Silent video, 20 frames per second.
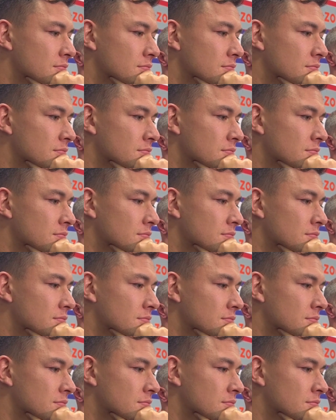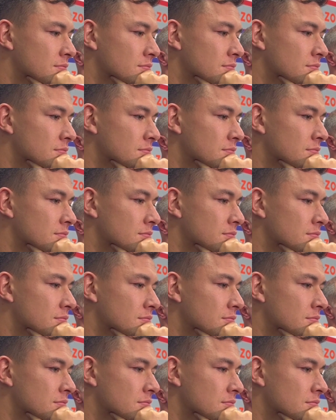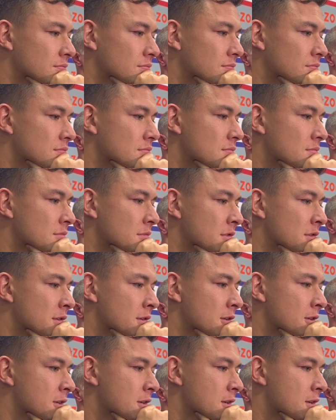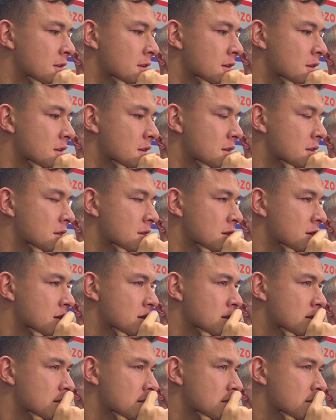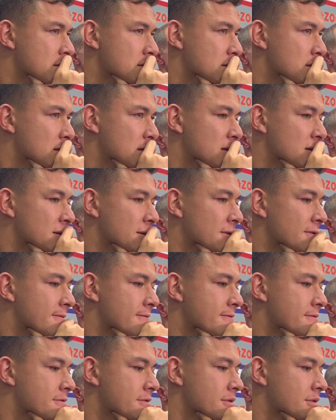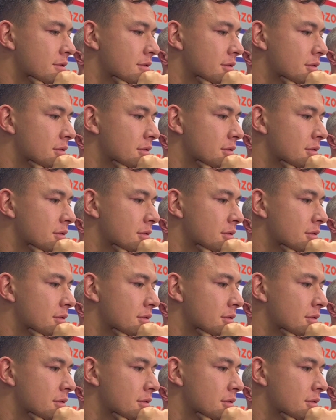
The person shown says nothing.